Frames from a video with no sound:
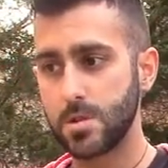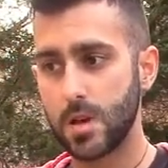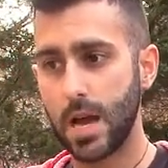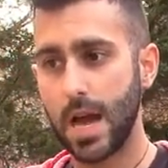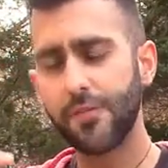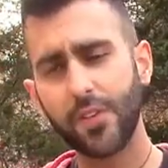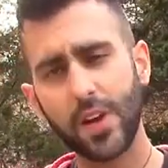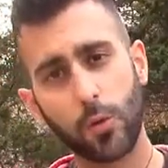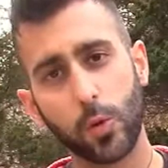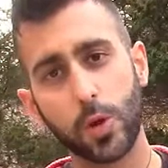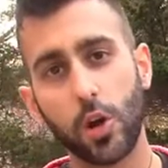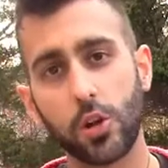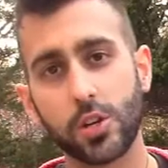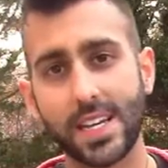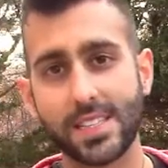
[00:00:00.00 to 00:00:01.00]
I feel like we
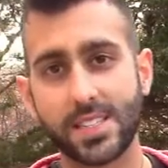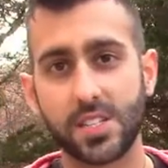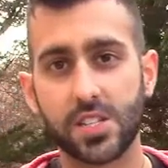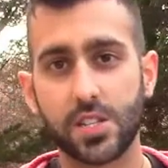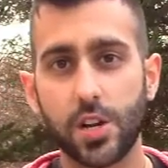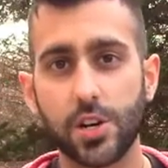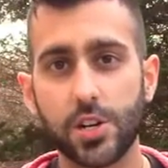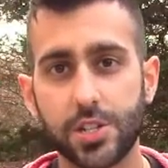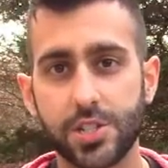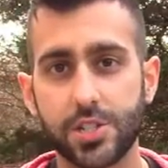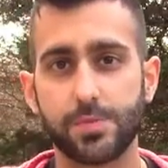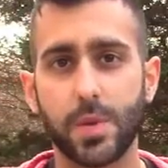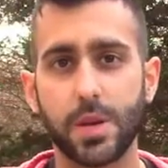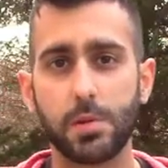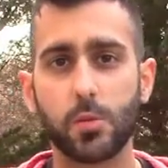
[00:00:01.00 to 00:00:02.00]
all get
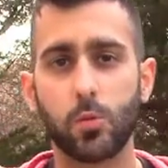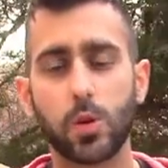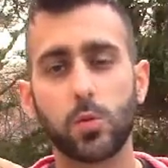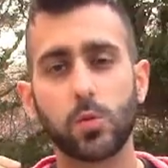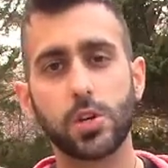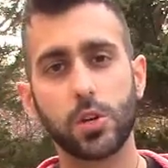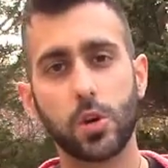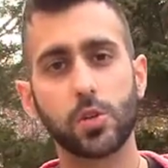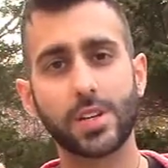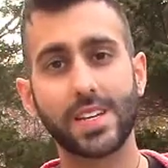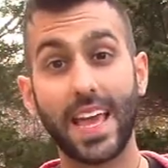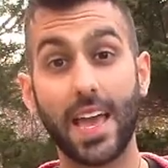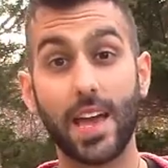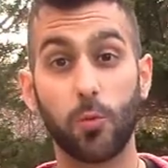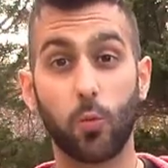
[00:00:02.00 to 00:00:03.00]
discouraged maybe when we don't
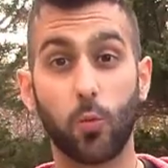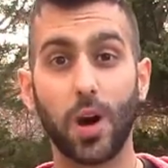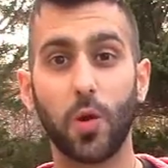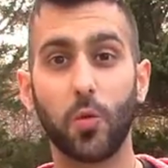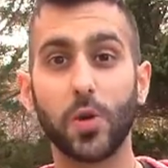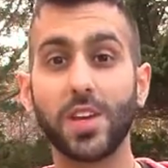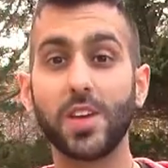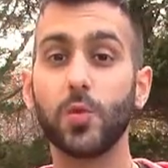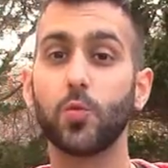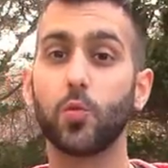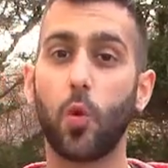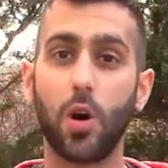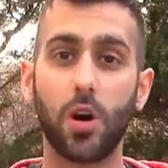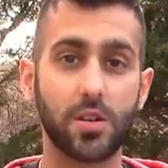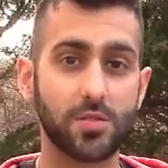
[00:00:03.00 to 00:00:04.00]
get what we
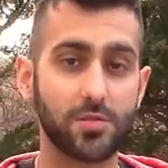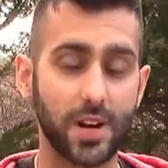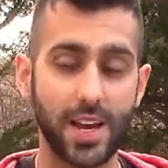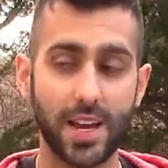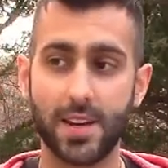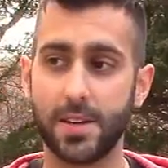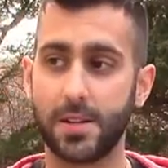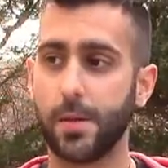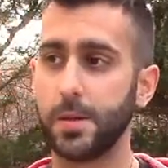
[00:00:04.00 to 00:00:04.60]
want, right?